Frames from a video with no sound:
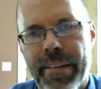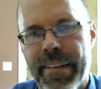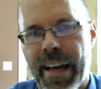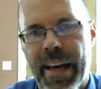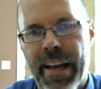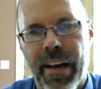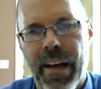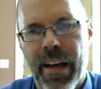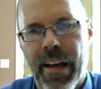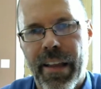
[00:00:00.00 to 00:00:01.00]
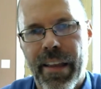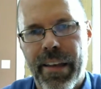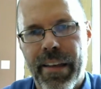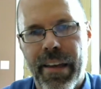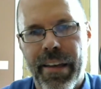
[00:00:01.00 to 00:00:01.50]
not
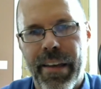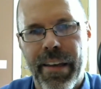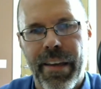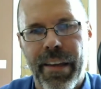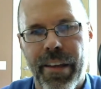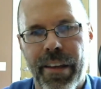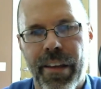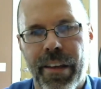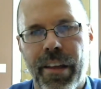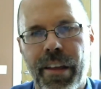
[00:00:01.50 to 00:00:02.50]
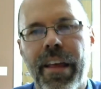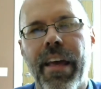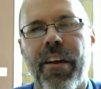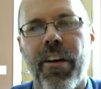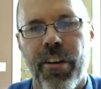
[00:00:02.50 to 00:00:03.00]

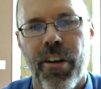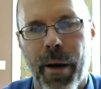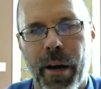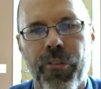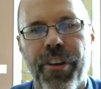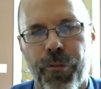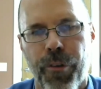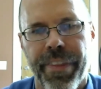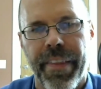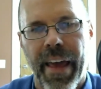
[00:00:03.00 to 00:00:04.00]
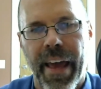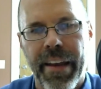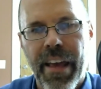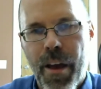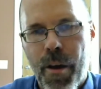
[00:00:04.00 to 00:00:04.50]
it could come out different than that.
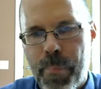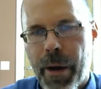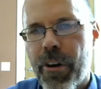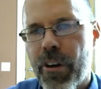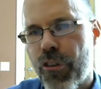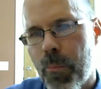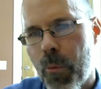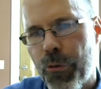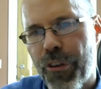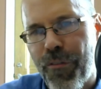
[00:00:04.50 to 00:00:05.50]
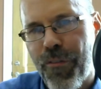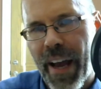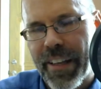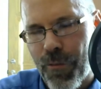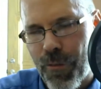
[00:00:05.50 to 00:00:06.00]
Barriers are most
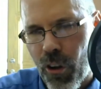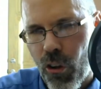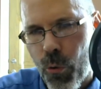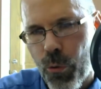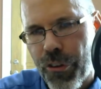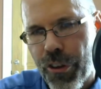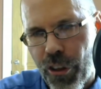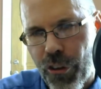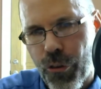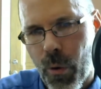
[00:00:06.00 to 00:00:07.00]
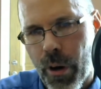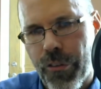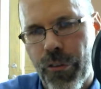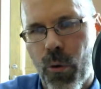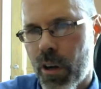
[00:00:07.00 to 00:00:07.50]
effective close to the
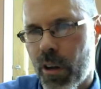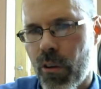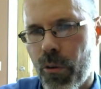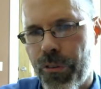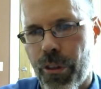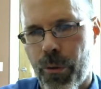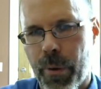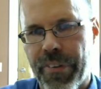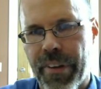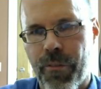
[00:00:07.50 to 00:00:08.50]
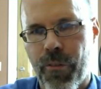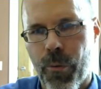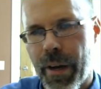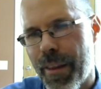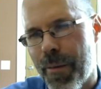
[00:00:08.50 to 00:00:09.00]
source or close to the receiver.
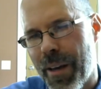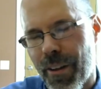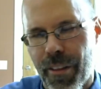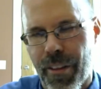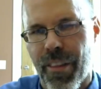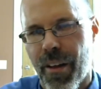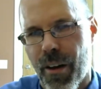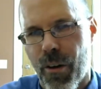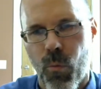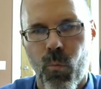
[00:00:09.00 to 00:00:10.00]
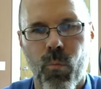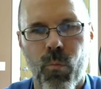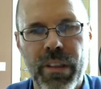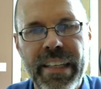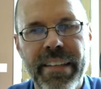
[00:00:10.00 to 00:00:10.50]
Right in the middle of the
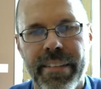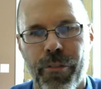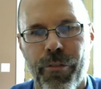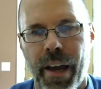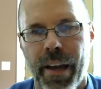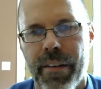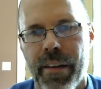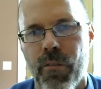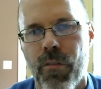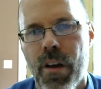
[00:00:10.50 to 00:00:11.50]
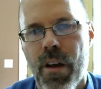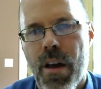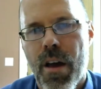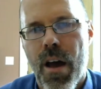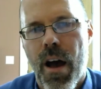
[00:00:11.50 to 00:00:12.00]
least effective.
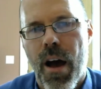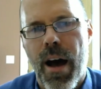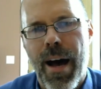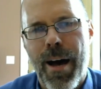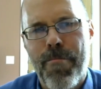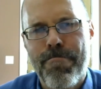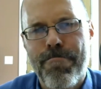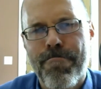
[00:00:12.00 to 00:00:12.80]
And